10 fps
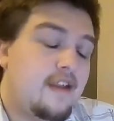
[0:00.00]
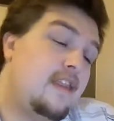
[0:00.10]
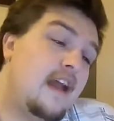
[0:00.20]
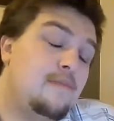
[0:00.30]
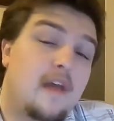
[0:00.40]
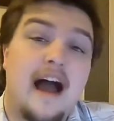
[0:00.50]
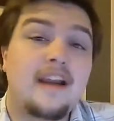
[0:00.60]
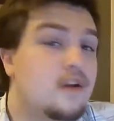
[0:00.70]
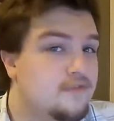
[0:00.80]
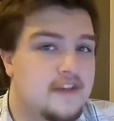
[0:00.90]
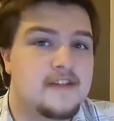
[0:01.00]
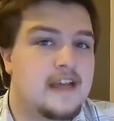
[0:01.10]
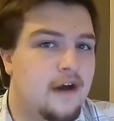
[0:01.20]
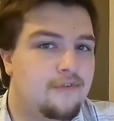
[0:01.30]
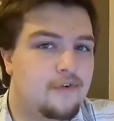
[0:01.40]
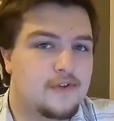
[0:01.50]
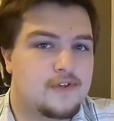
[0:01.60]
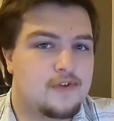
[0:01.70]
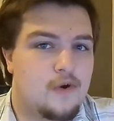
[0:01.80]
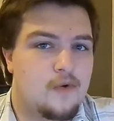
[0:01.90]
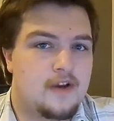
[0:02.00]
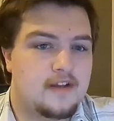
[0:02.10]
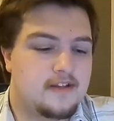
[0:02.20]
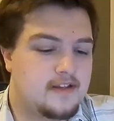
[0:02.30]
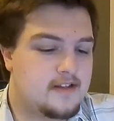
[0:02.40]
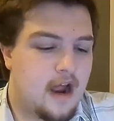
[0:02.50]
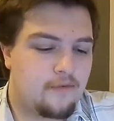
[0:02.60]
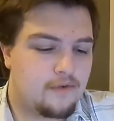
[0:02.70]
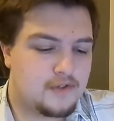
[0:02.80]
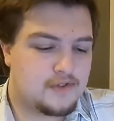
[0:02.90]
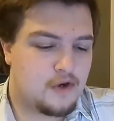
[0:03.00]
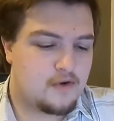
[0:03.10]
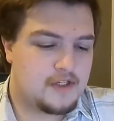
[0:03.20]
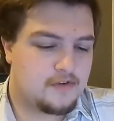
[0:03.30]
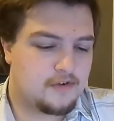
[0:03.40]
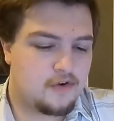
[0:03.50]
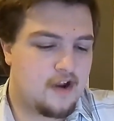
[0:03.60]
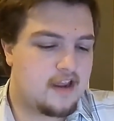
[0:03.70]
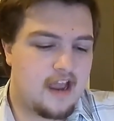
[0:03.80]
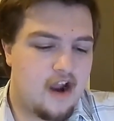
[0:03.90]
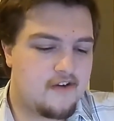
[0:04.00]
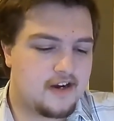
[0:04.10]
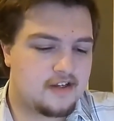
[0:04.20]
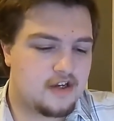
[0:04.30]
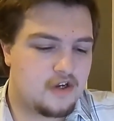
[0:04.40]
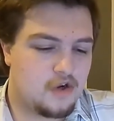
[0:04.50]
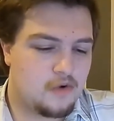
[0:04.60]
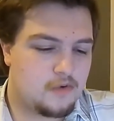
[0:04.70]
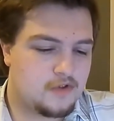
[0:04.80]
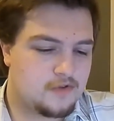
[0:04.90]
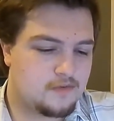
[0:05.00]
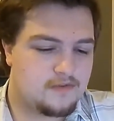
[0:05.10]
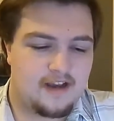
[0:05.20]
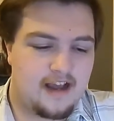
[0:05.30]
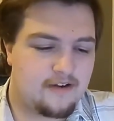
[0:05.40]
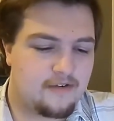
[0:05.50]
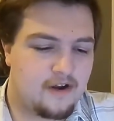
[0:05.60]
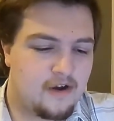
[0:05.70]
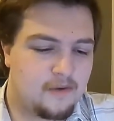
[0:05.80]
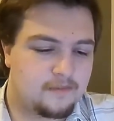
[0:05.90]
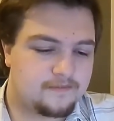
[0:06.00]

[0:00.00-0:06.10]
And I love these downfall stories. These downfall stories of a great character who is, I don't know.